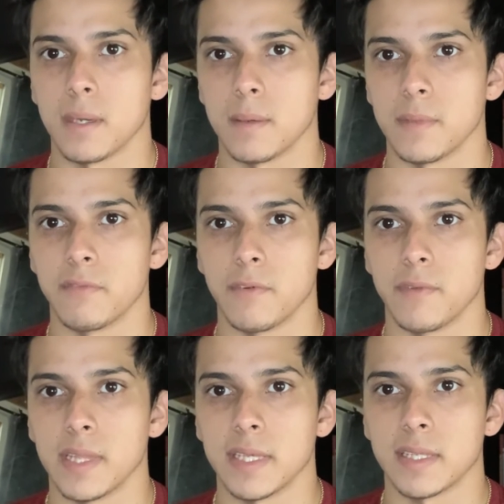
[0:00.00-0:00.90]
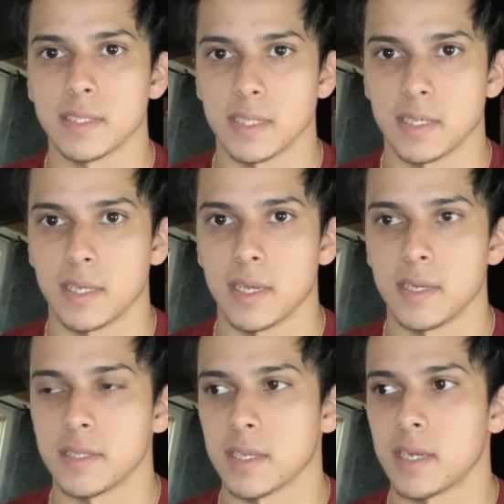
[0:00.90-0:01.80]
If you're feeling things like that,
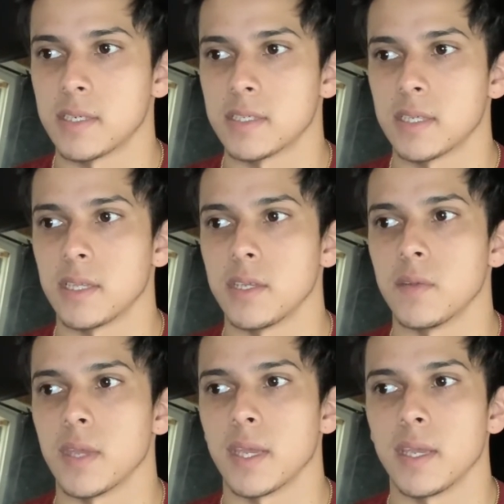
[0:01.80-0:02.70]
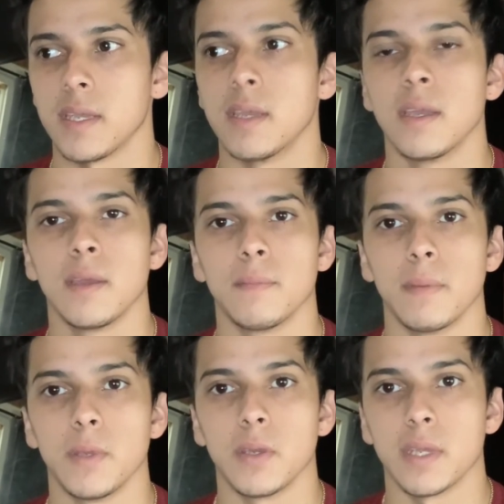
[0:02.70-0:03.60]
it's kind of just telling you that, hey,
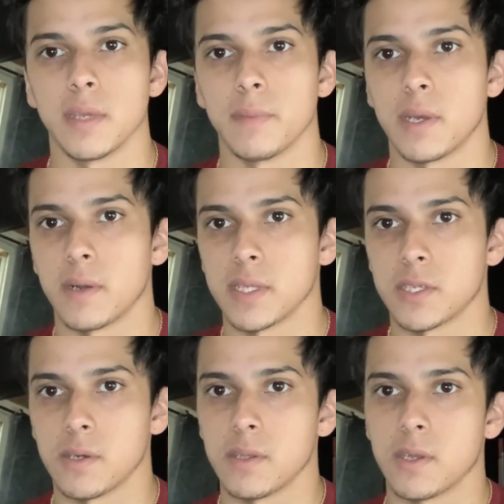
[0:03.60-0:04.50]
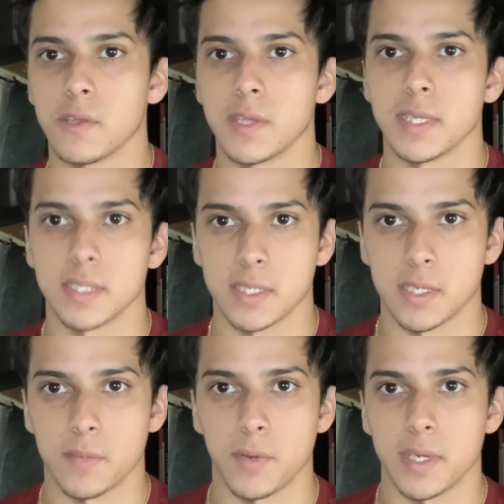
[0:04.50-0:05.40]
maybe you could get better at certain other things that your brain